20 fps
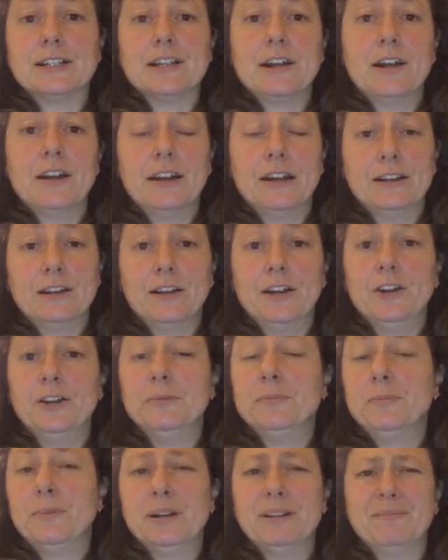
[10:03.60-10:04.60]
at
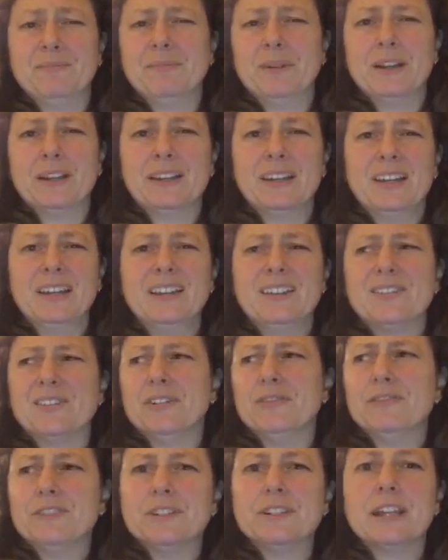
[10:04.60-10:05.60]
home. My kids
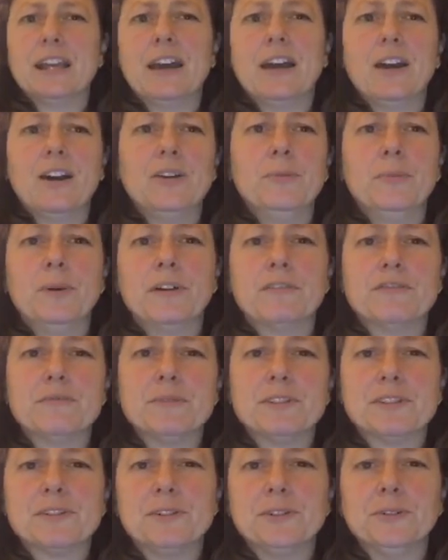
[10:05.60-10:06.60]
often get homework
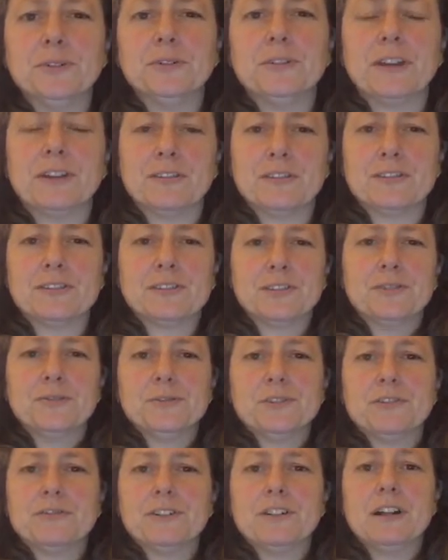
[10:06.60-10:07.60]
from school. The
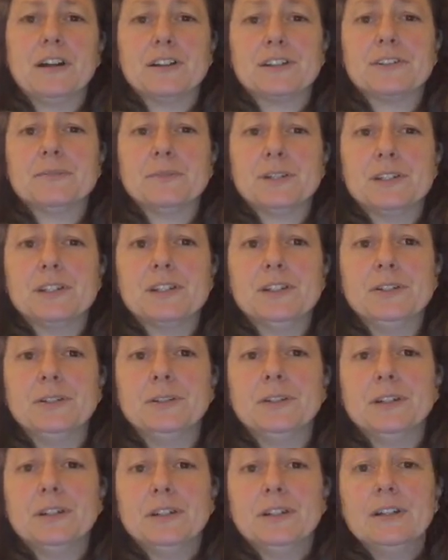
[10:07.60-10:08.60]
schools often ask them to do
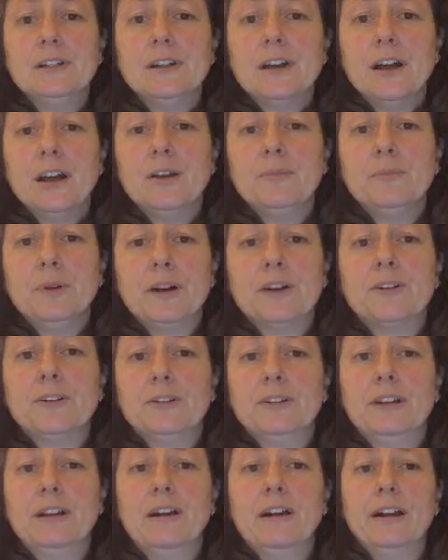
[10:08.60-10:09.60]
homework
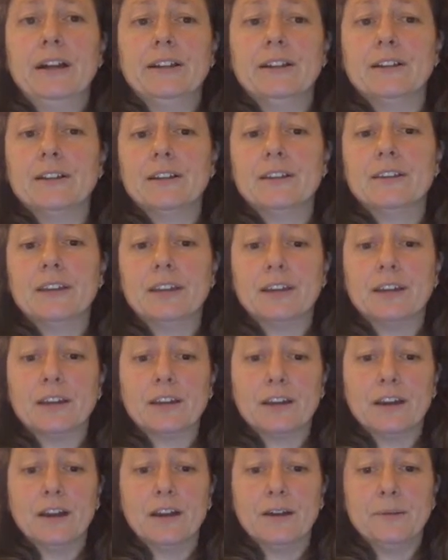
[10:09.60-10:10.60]
online, and I
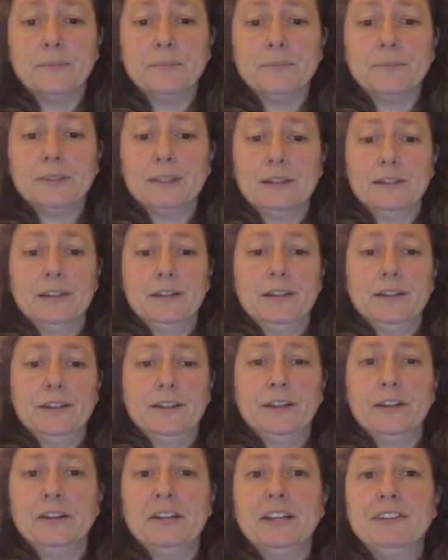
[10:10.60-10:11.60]
think
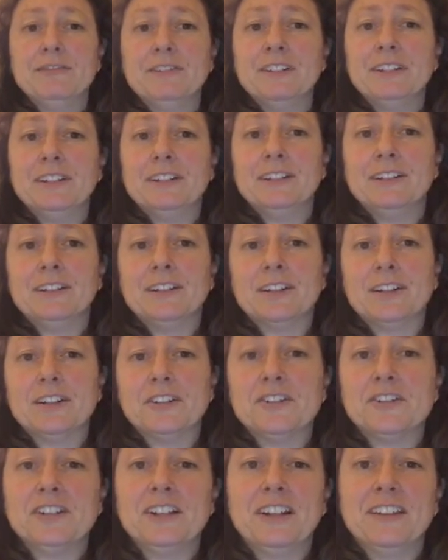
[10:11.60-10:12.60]
even in a
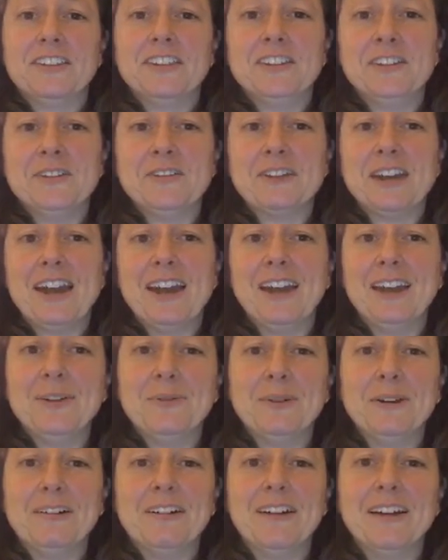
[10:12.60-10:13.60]
country like the
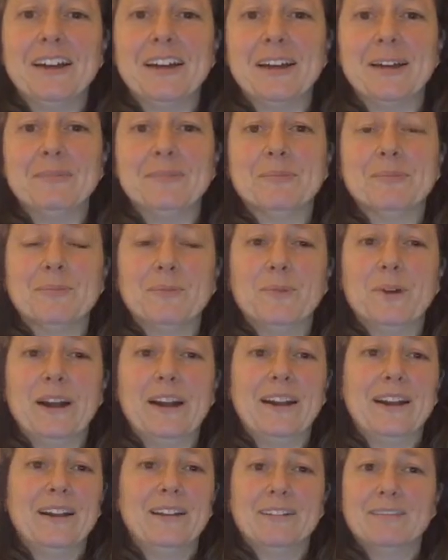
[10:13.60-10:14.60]
UK, where I am,
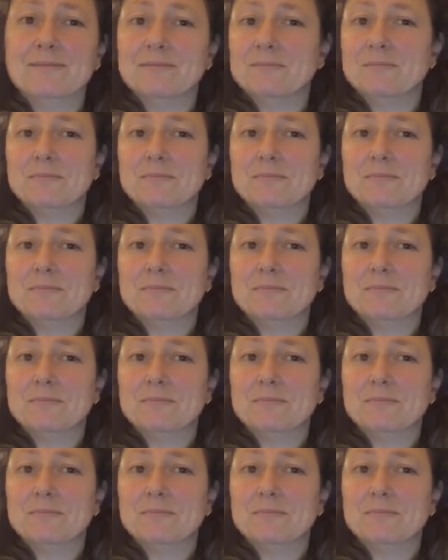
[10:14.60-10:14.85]
where